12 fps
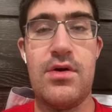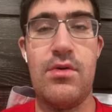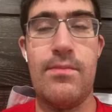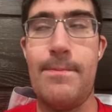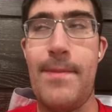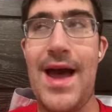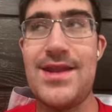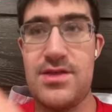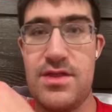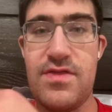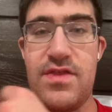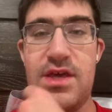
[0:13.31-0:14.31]

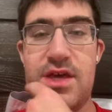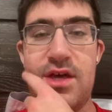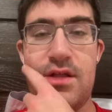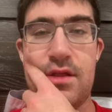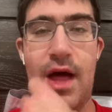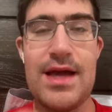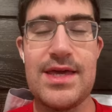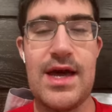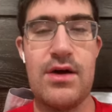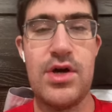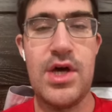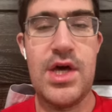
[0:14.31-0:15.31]
minus the
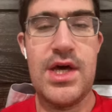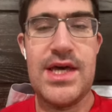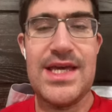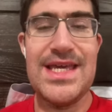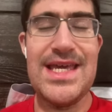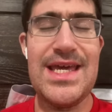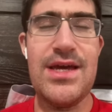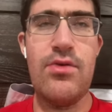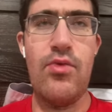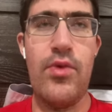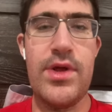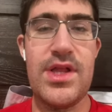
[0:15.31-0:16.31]
lockout, he
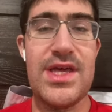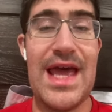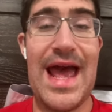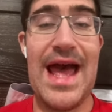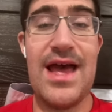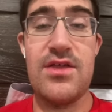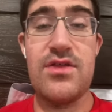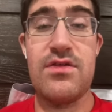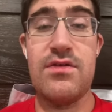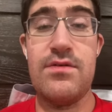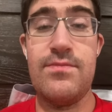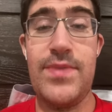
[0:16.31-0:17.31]
really
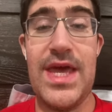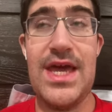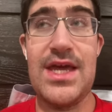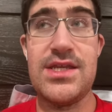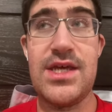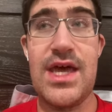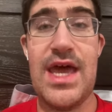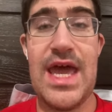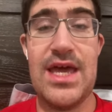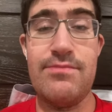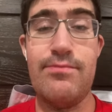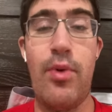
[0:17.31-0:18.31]
has been
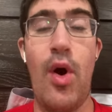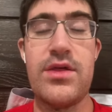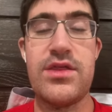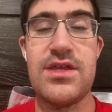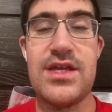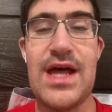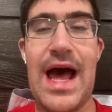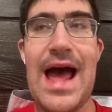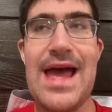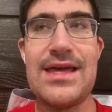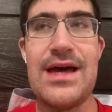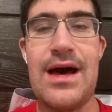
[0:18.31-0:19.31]
a Boston
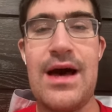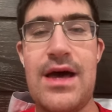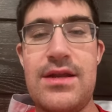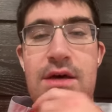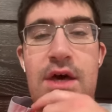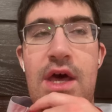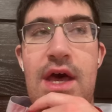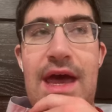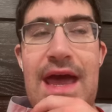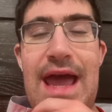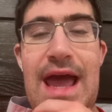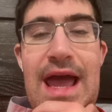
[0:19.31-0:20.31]
icon.
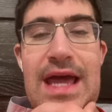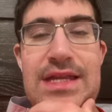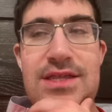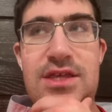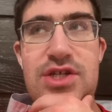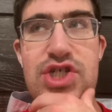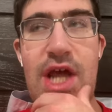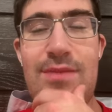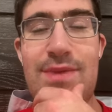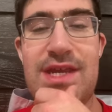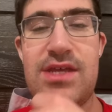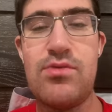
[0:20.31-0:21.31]
And it's a shame
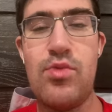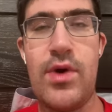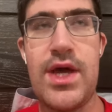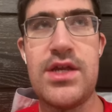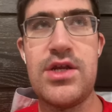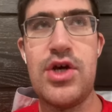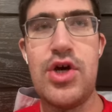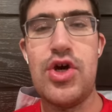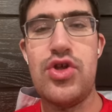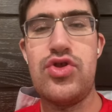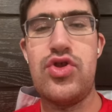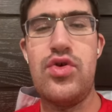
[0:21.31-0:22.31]
he didn't win
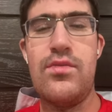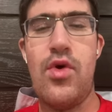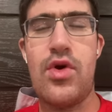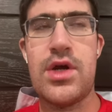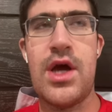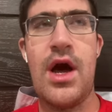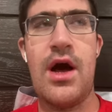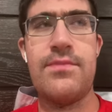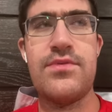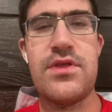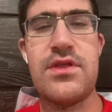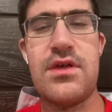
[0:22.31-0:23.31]
two more
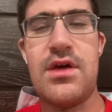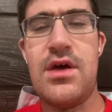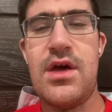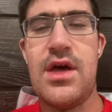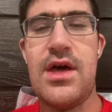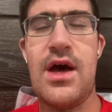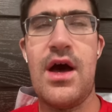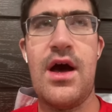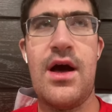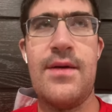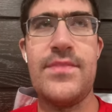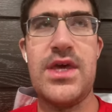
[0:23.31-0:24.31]
cups.
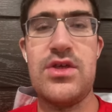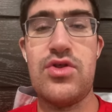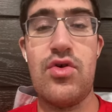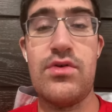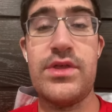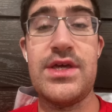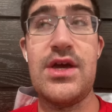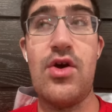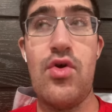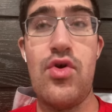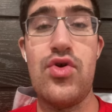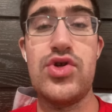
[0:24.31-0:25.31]
He certainly
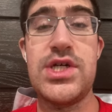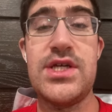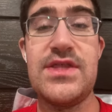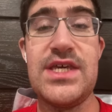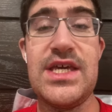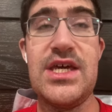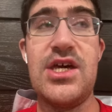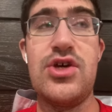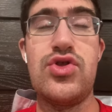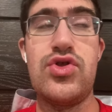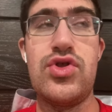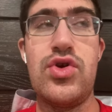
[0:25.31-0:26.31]
earned
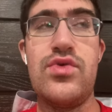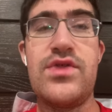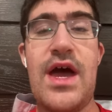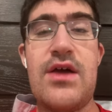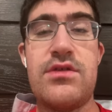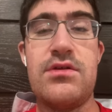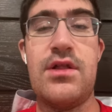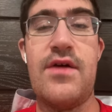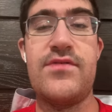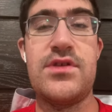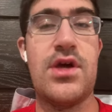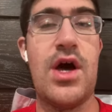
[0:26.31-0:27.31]
the
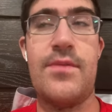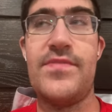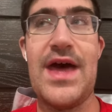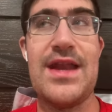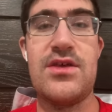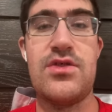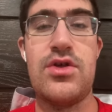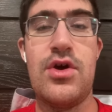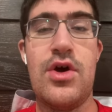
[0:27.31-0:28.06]
2011 cup. That is